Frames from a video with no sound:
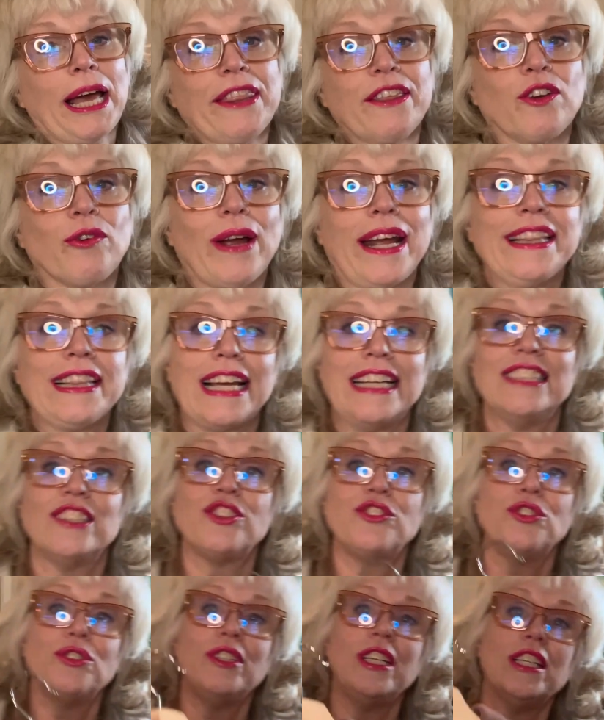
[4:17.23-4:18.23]
the Grain Line
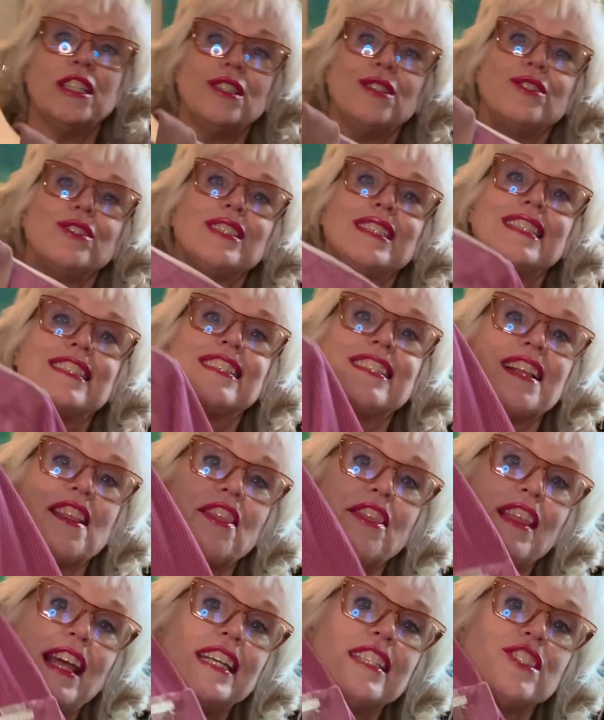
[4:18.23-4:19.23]
Studios. It's a
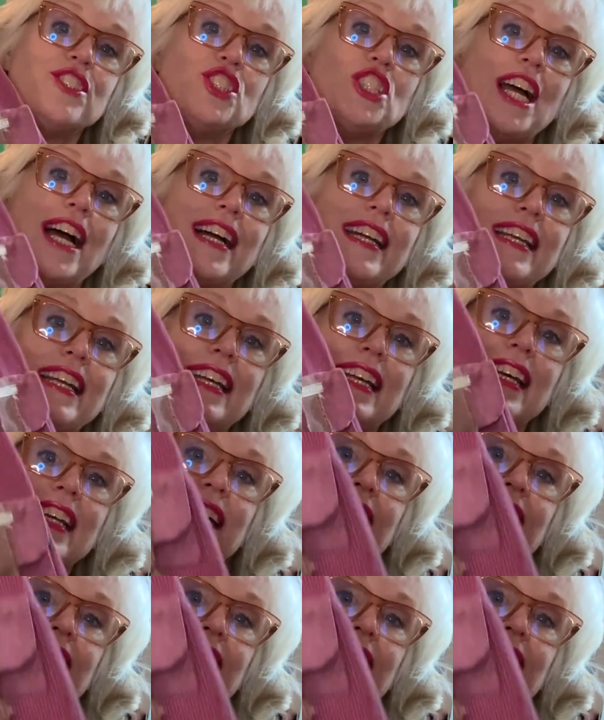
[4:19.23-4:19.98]
Thayer jacket.